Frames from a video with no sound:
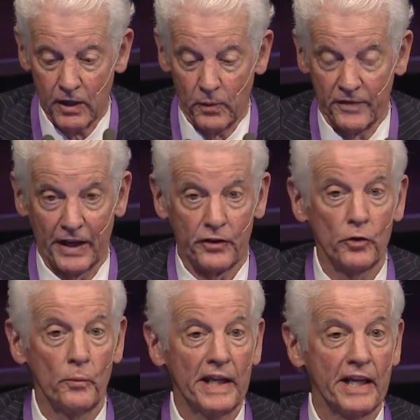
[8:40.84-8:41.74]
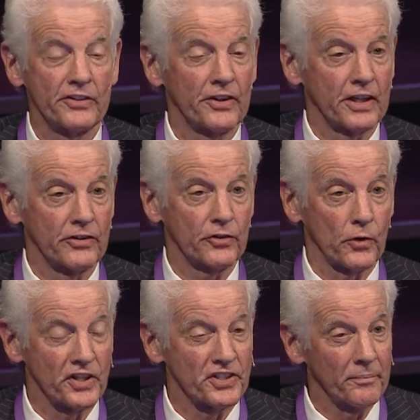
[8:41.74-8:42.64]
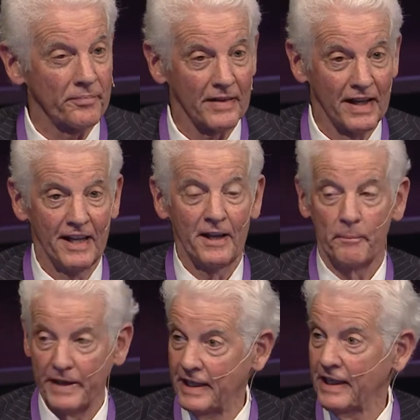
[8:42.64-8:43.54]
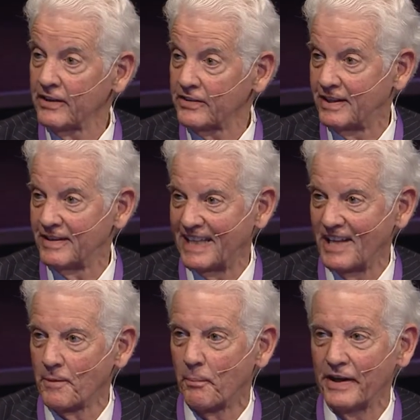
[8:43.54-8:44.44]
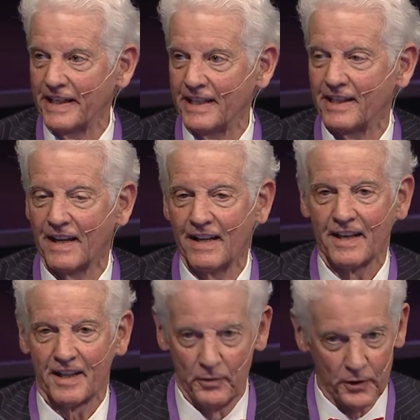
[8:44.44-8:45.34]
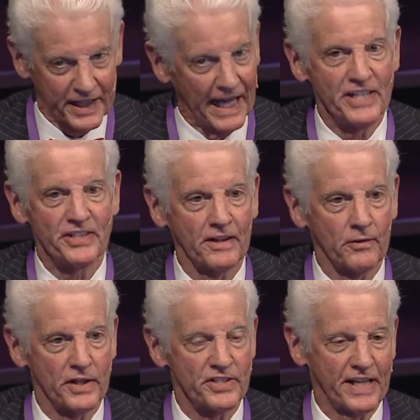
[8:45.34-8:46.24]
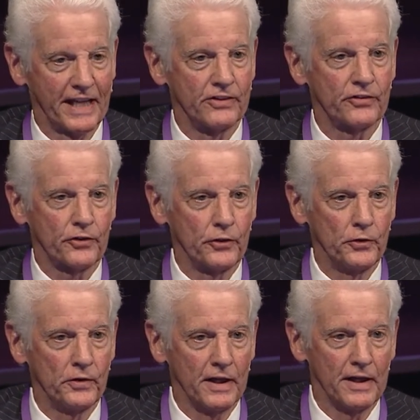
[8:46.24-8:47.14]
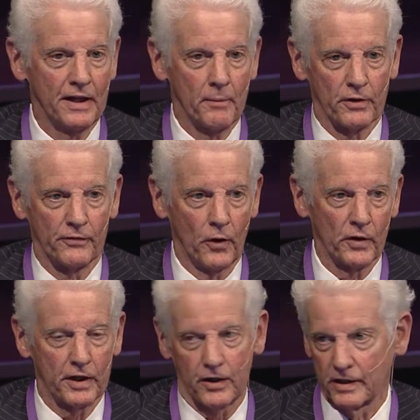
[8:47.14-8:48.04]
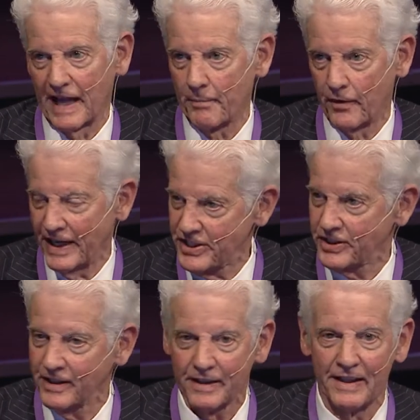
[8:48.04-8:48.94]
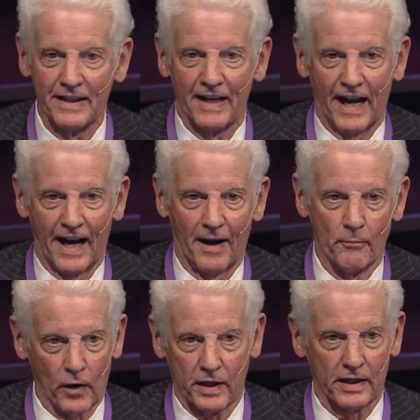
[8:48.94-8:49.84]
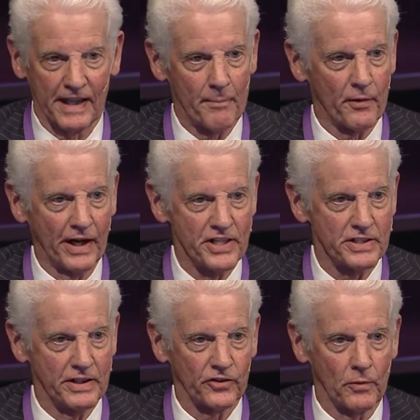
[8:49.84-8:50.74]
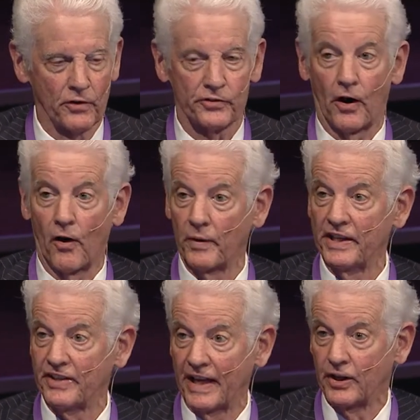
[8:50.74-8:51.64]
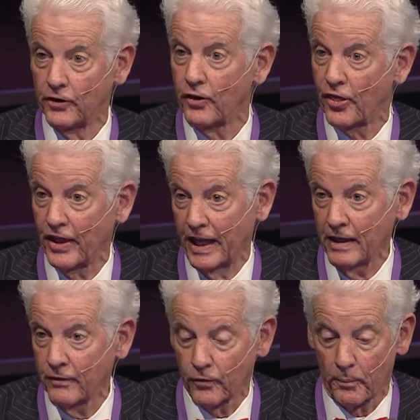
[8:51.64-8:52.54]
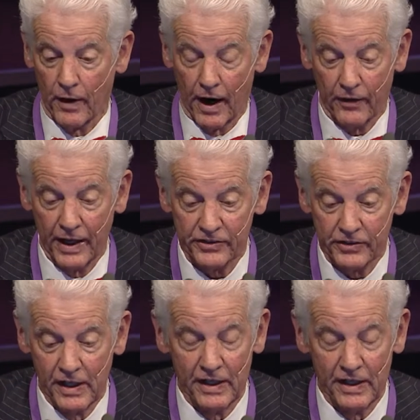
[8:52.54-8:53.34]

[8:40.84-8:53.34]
We've had two meetings of the consortium. Meetings tend to breed communication, which tends to provoke collaboration. More collaboration is almost always a good thing for progress.